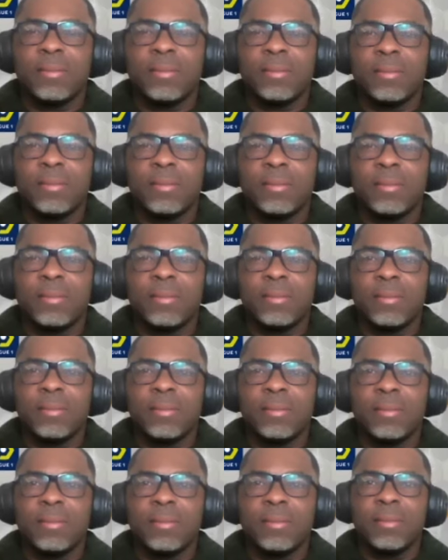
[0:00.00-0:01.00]

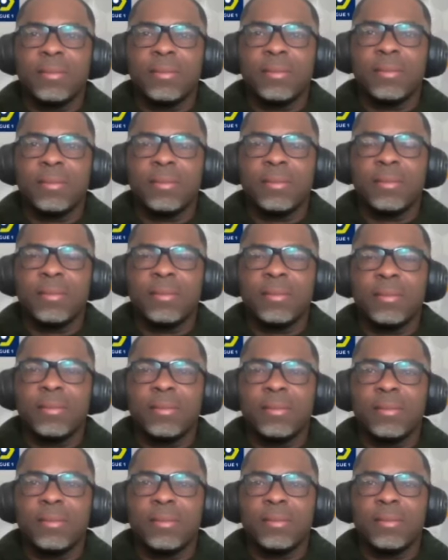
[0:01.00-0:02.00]

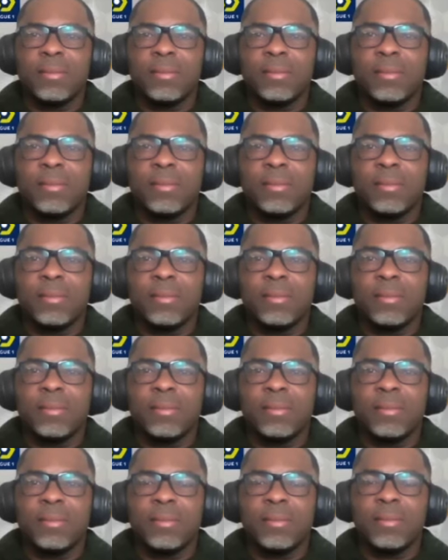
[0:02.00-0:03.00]

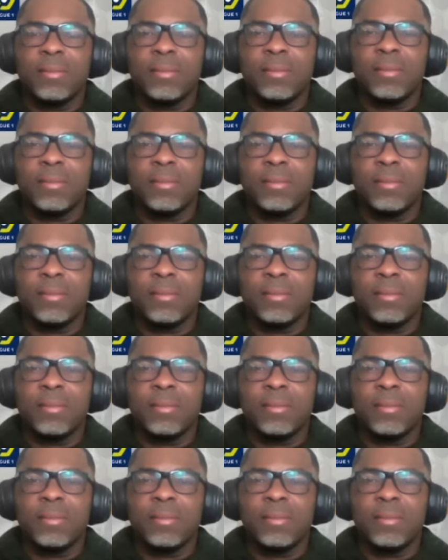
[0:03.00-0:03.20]
[no speech]